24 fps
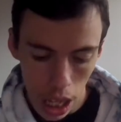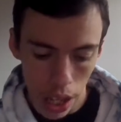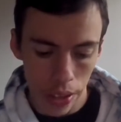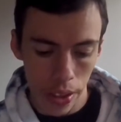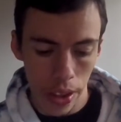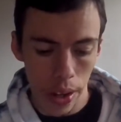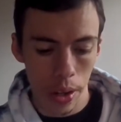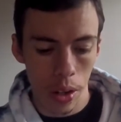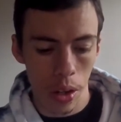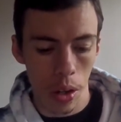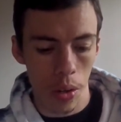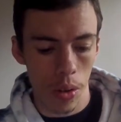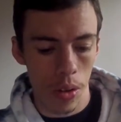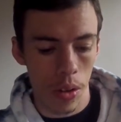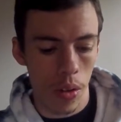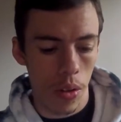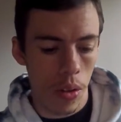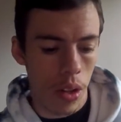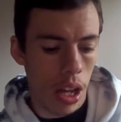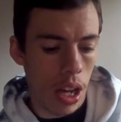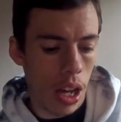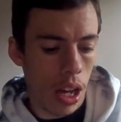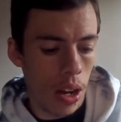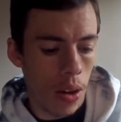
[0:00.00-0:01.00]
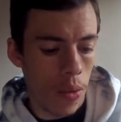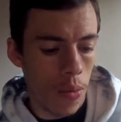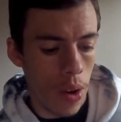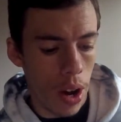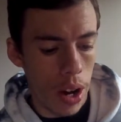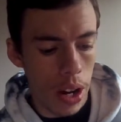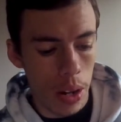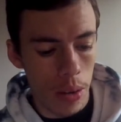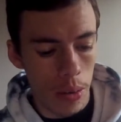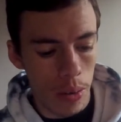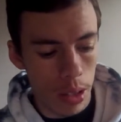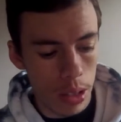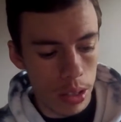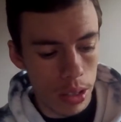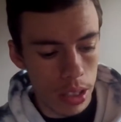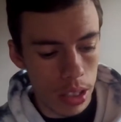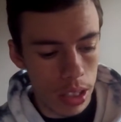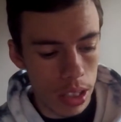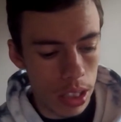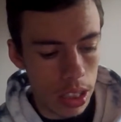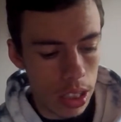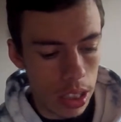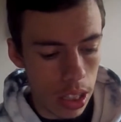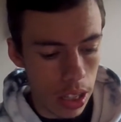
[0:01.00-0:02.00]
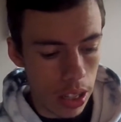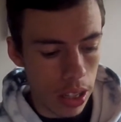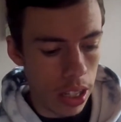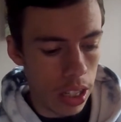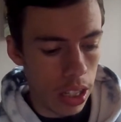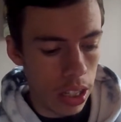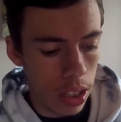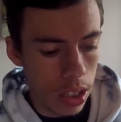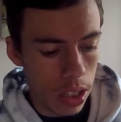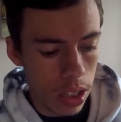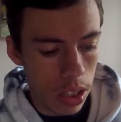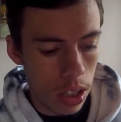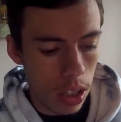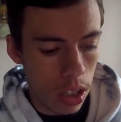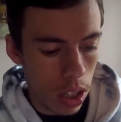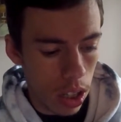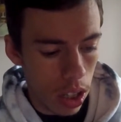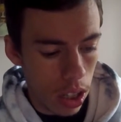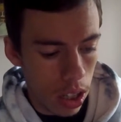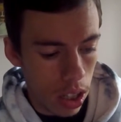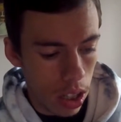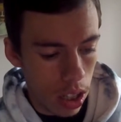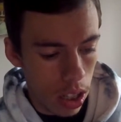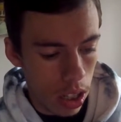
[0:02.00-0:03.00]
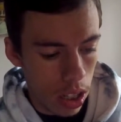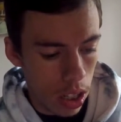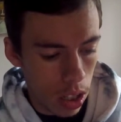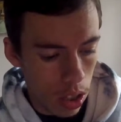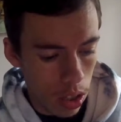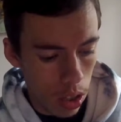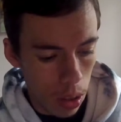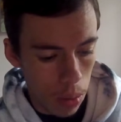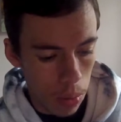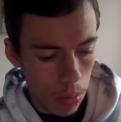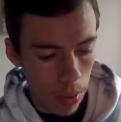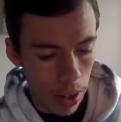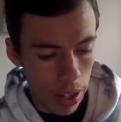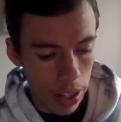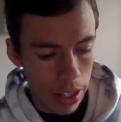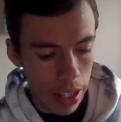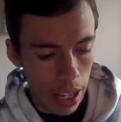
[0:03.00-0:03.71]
And then you got Raider rosters. These top raid